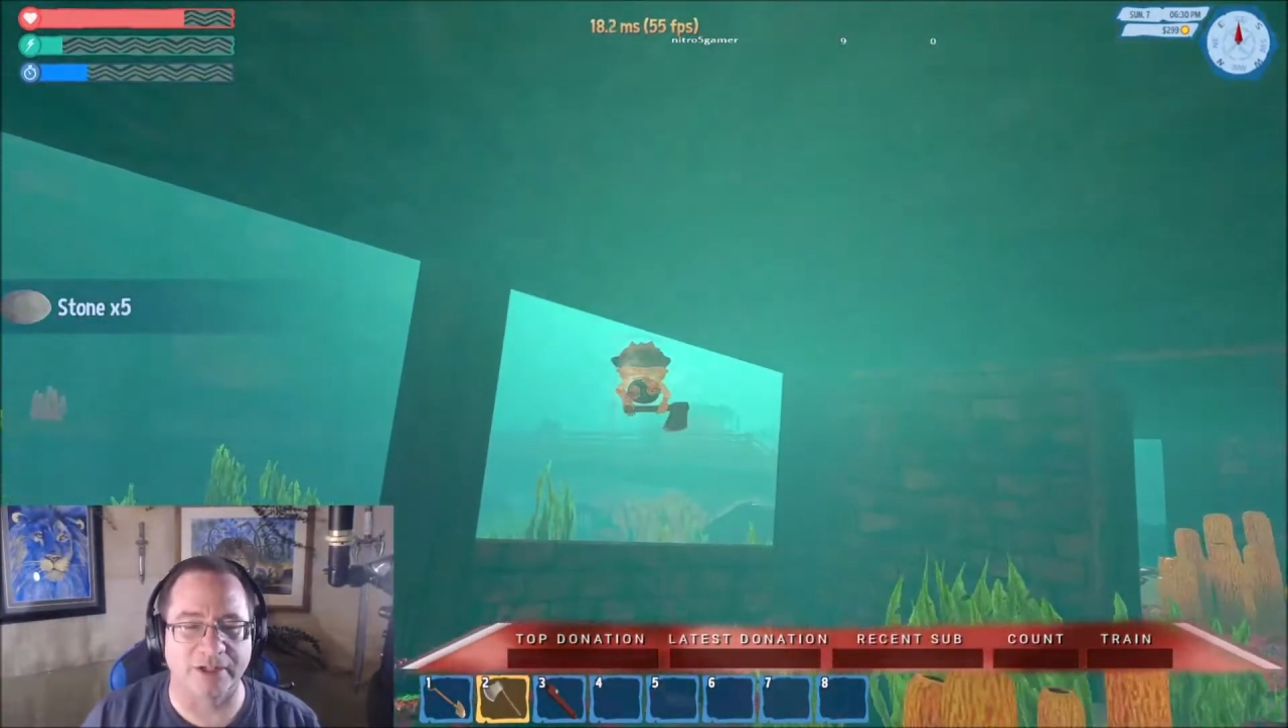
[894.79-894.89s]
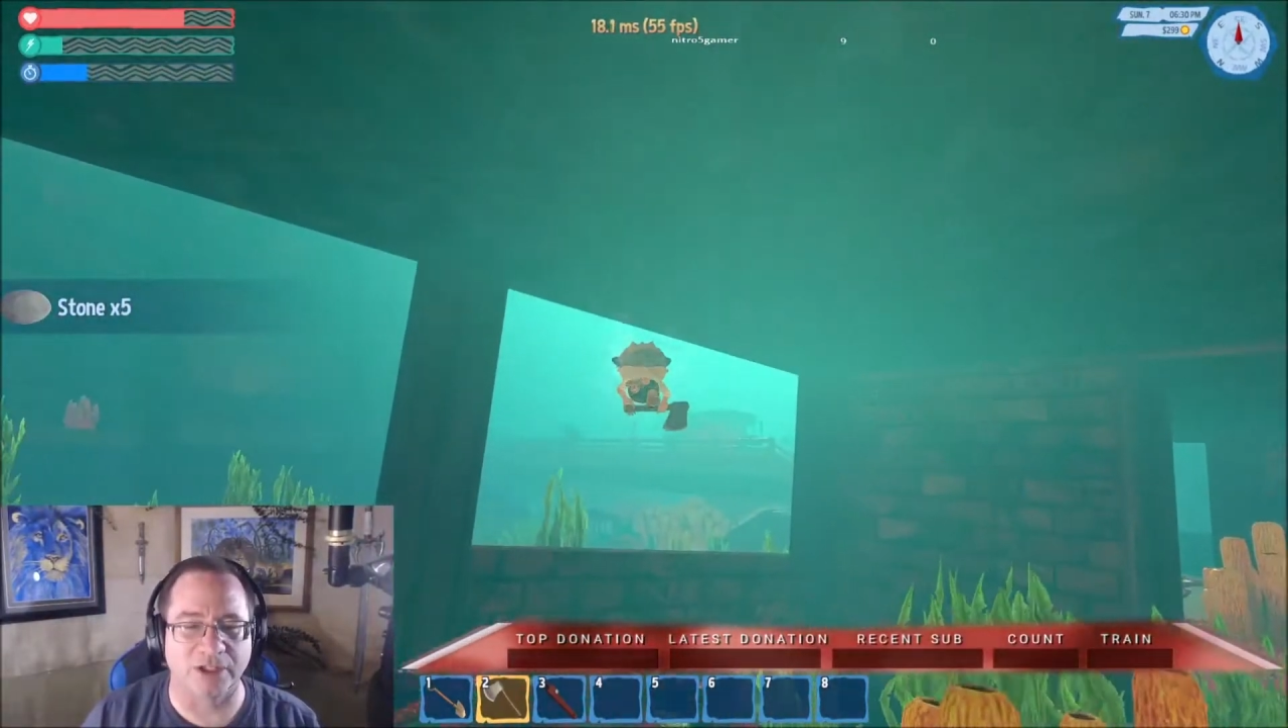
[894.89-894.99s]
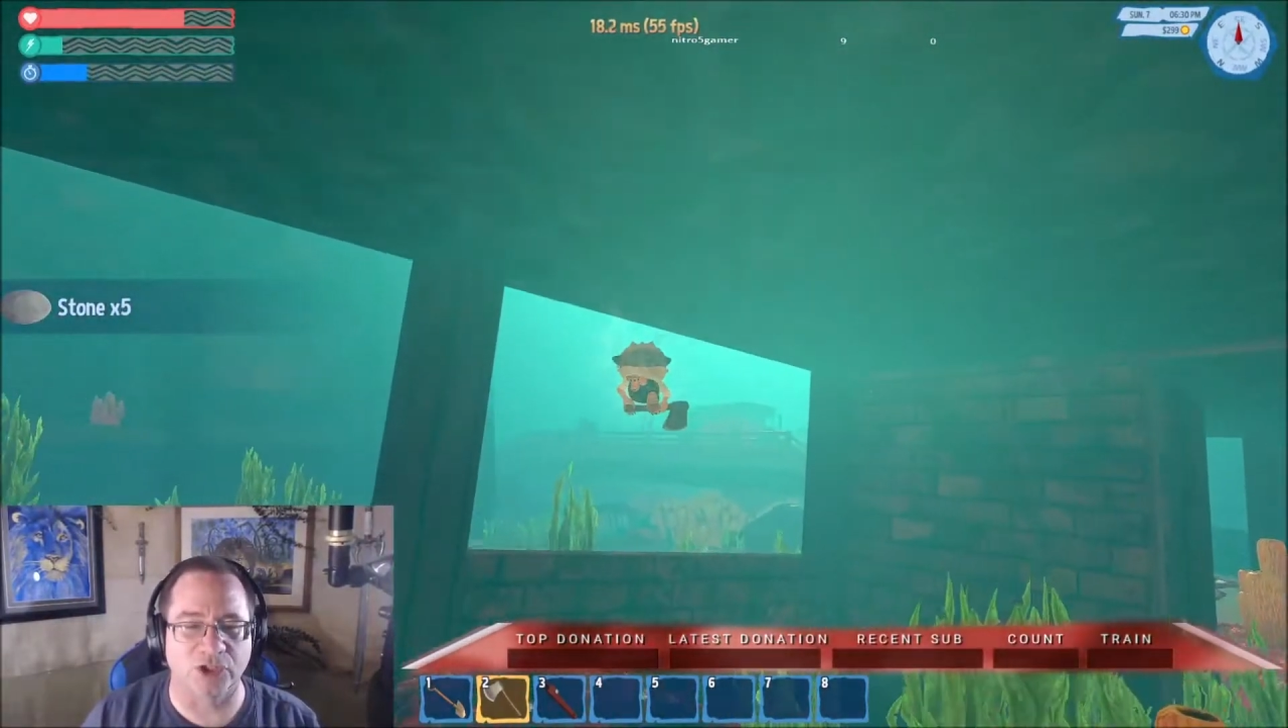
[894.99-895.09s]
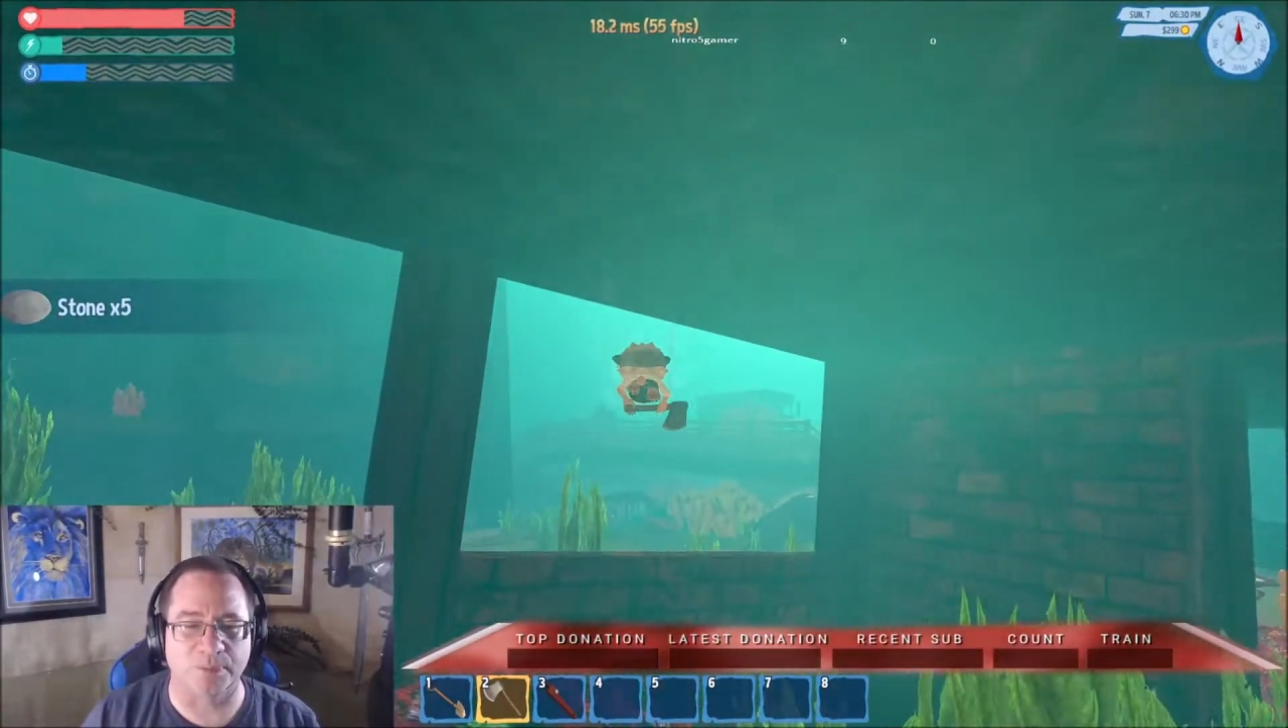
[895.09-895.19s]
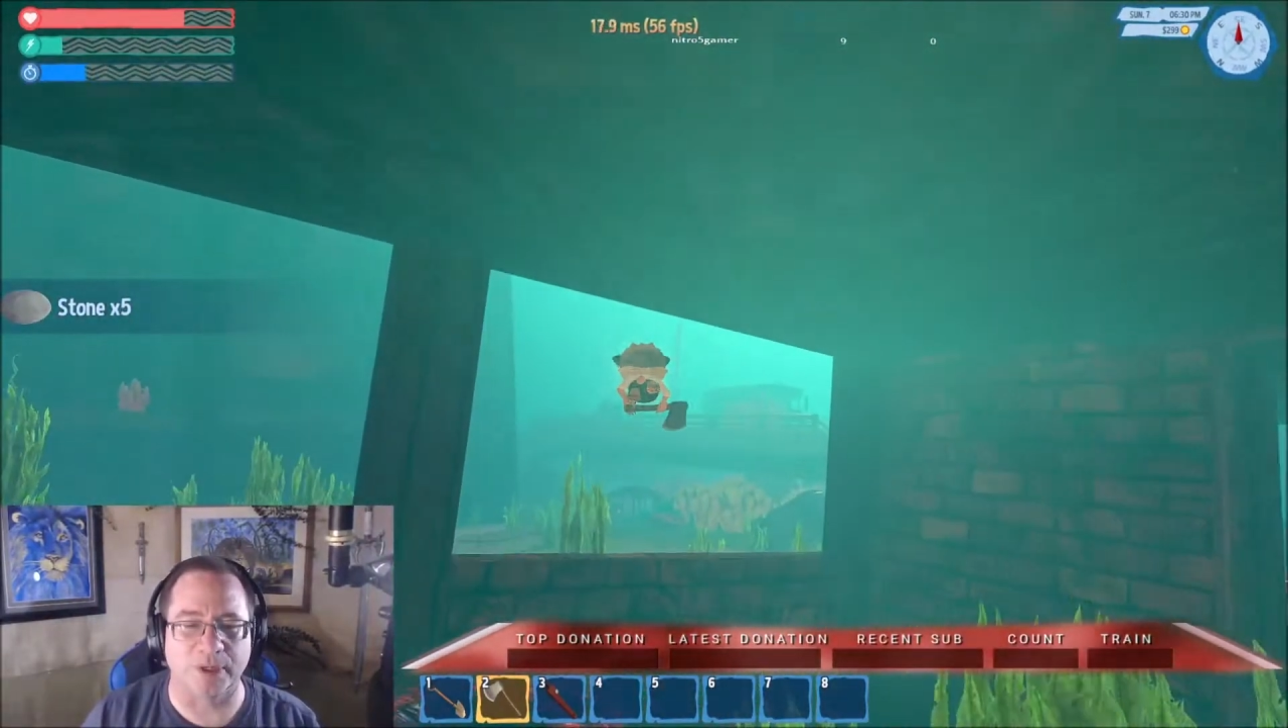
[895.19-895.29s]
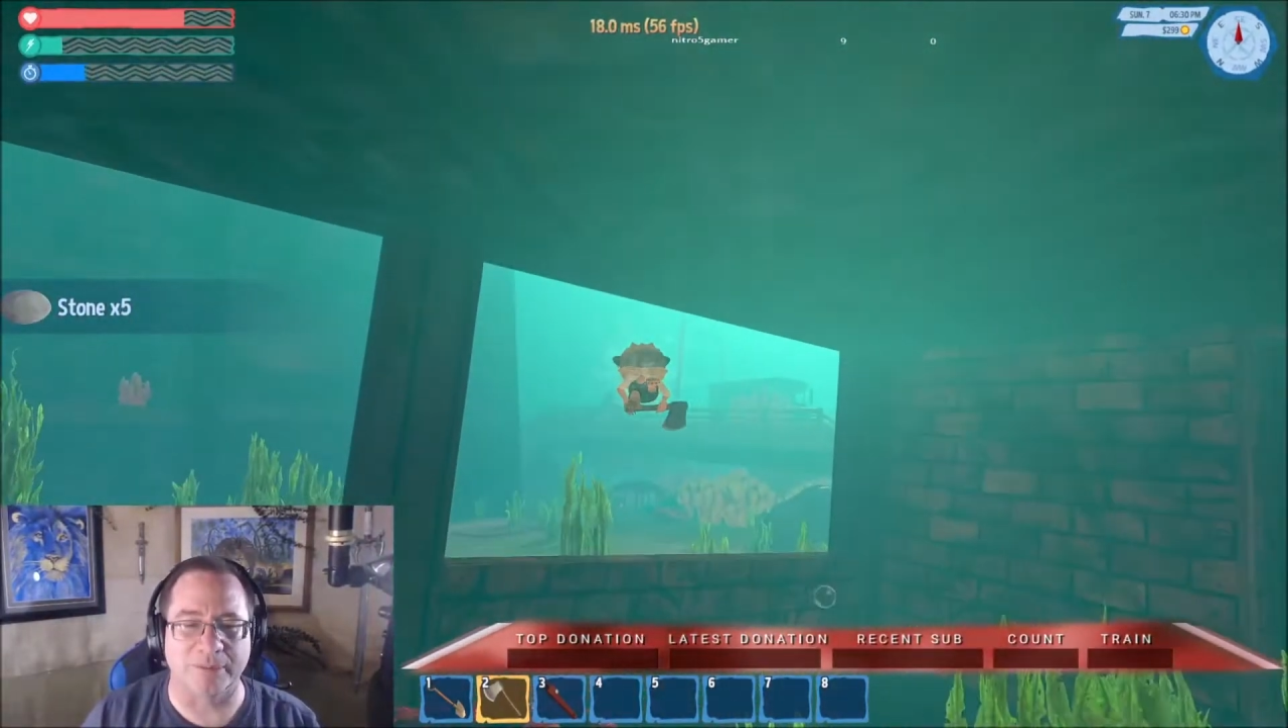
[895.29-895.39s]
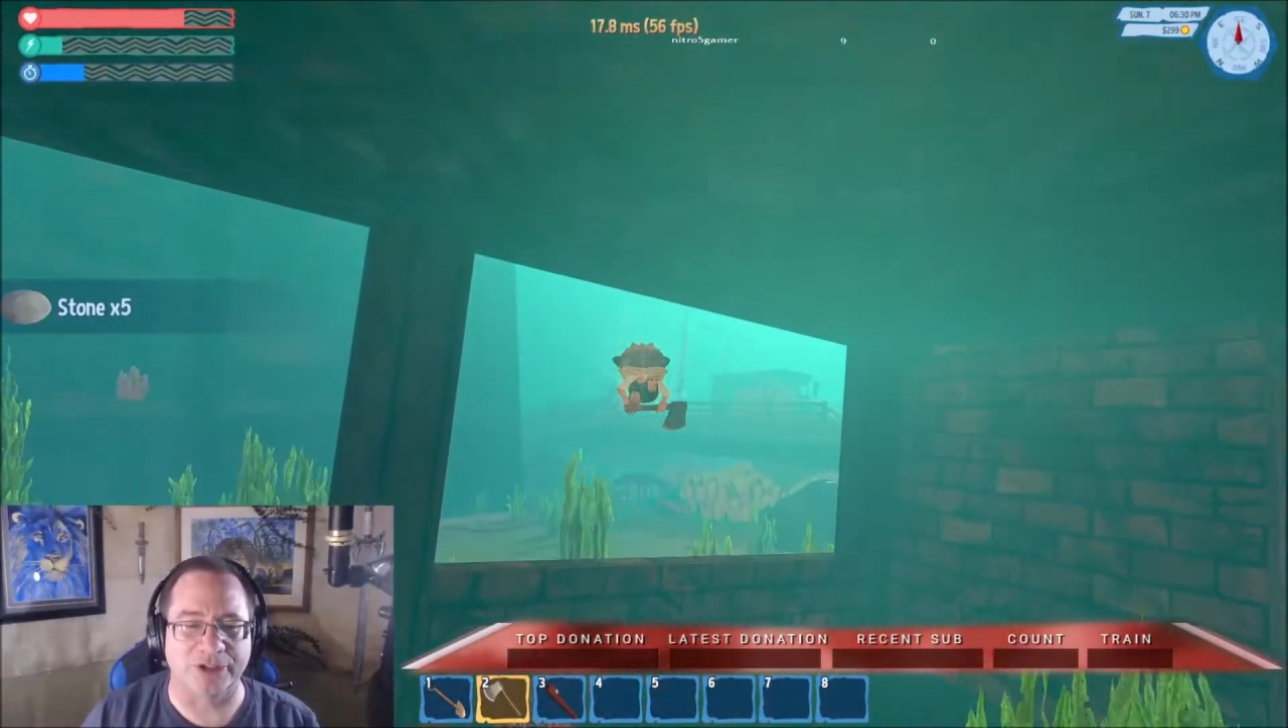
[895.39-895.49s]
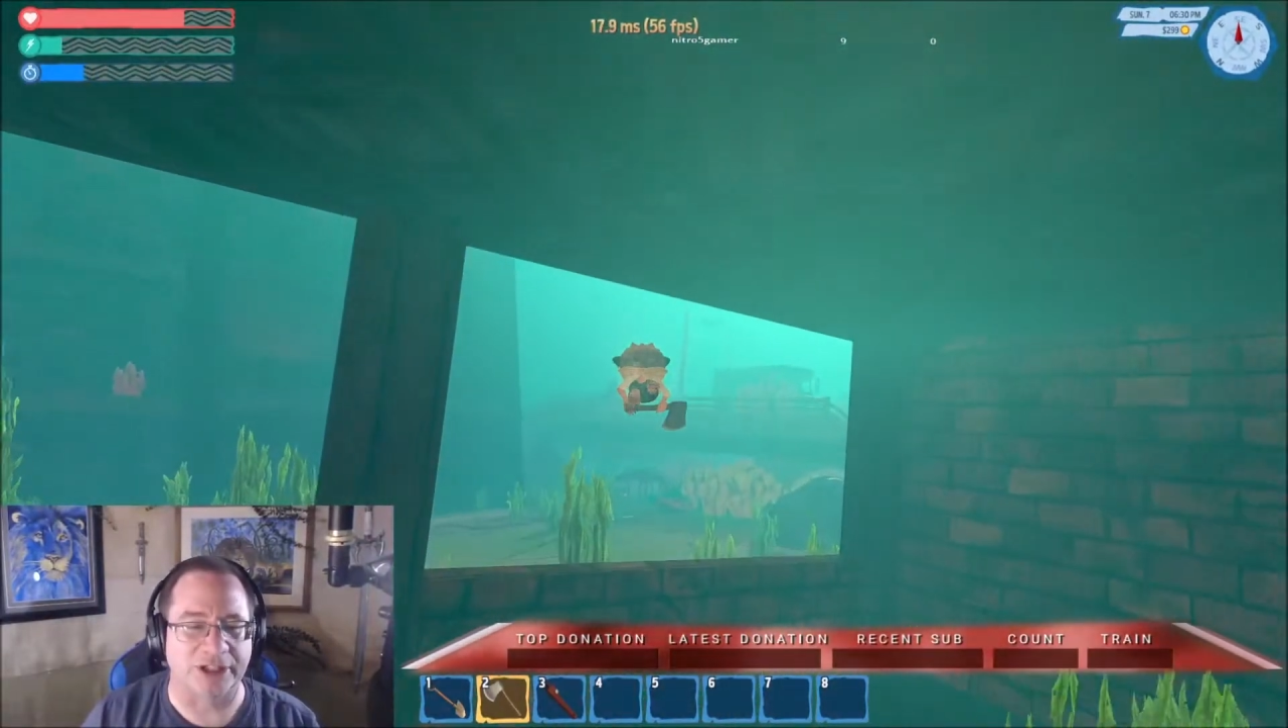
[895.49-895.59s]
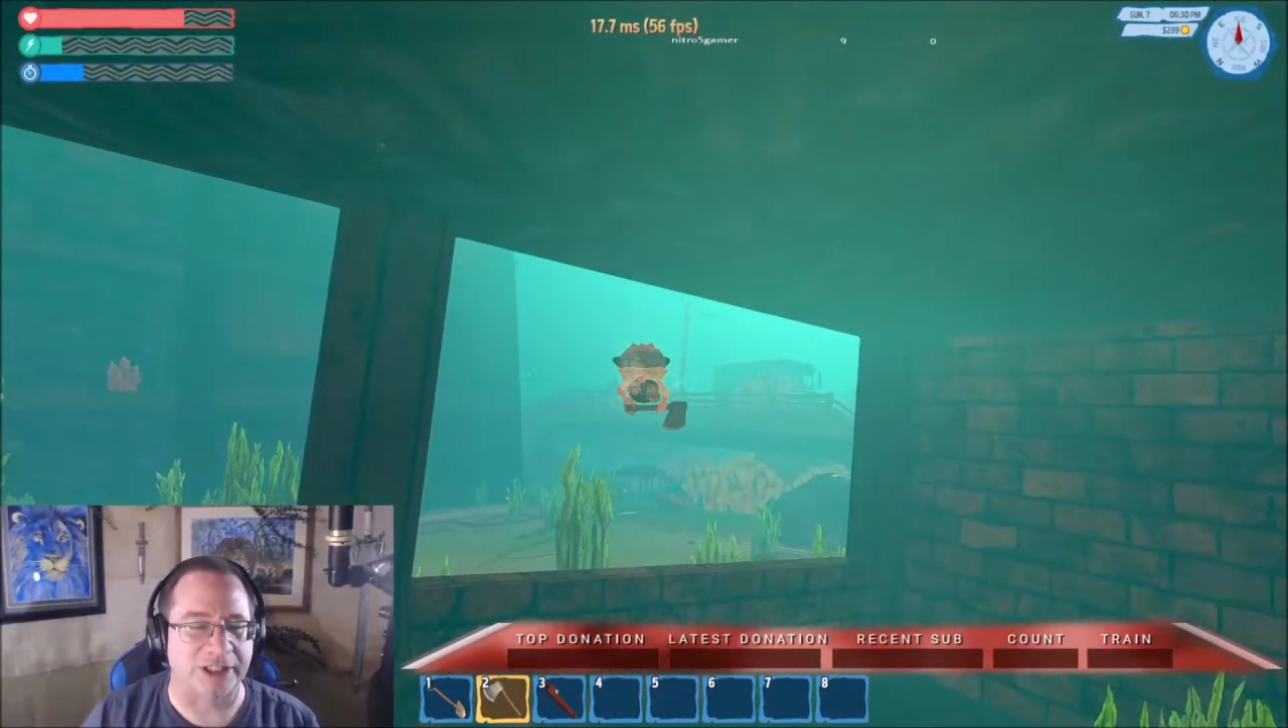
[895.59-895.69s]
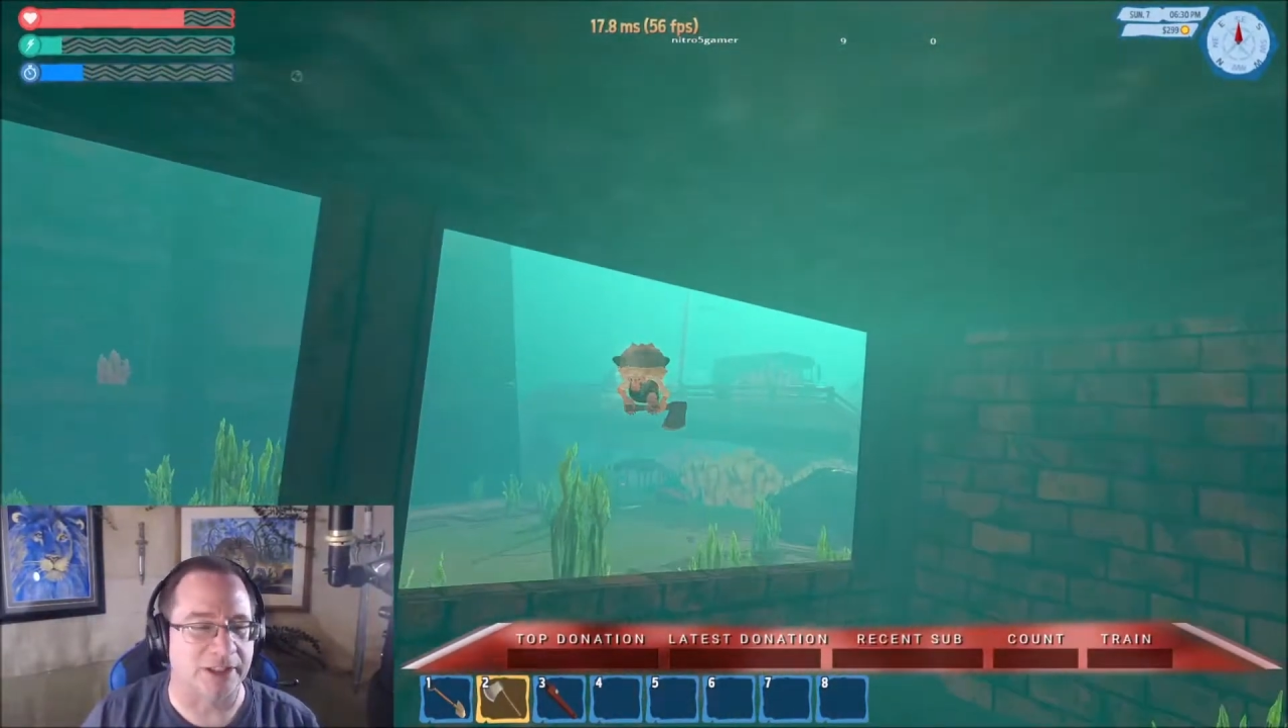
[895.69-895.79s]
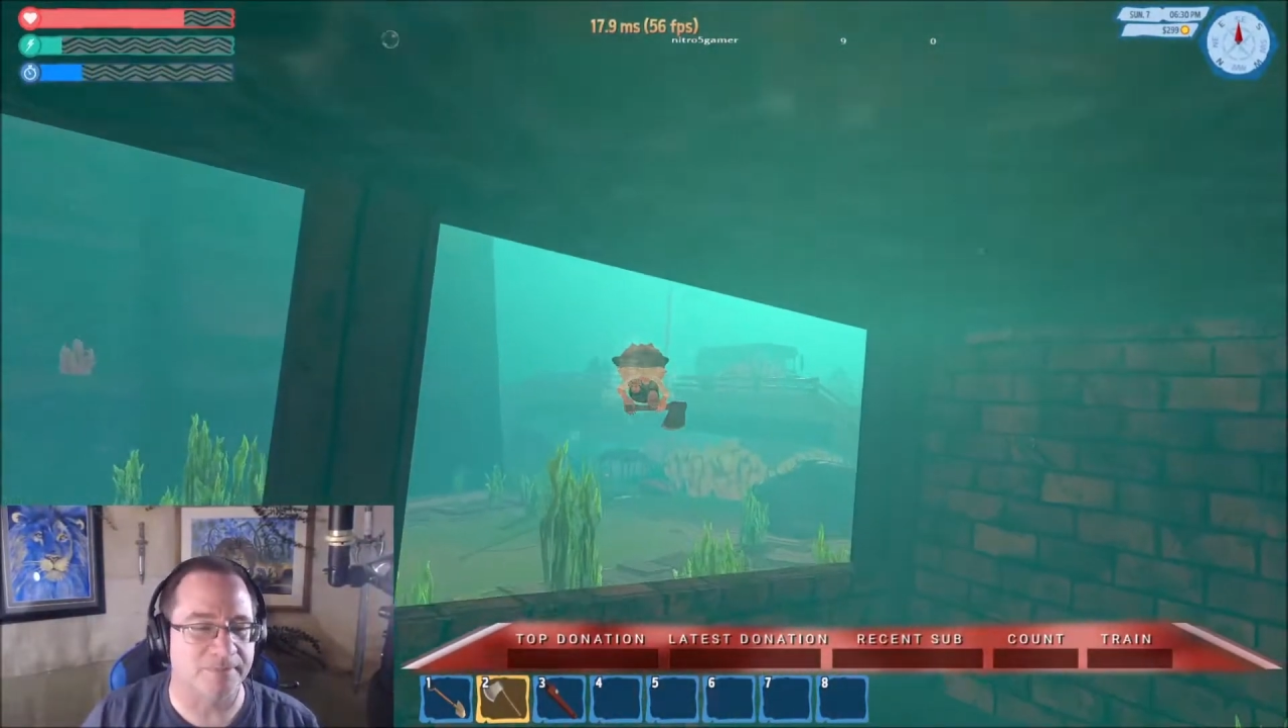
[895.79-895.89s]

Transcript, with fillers: it looked promising.